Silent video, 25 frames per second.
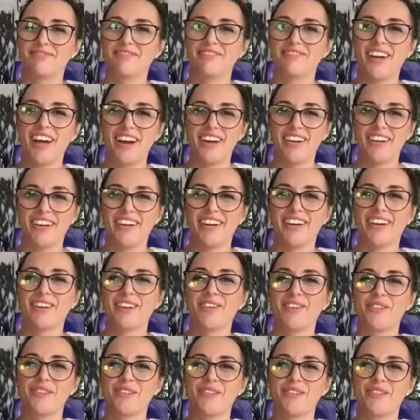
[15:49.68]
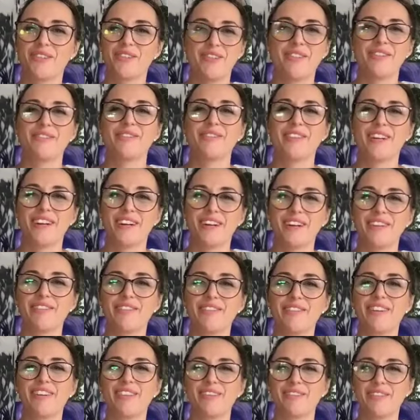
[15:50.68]
Very cool. Very,
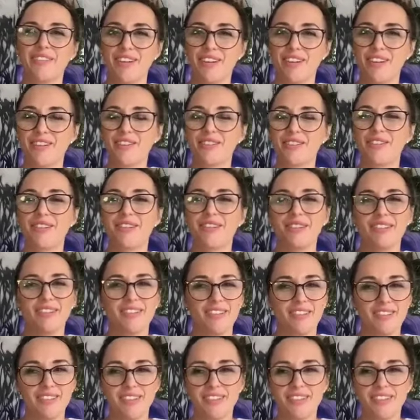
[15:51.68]
very, mm-hmm. very cool.